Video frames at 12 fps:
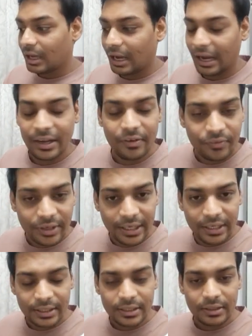I have
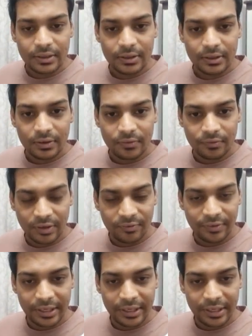created one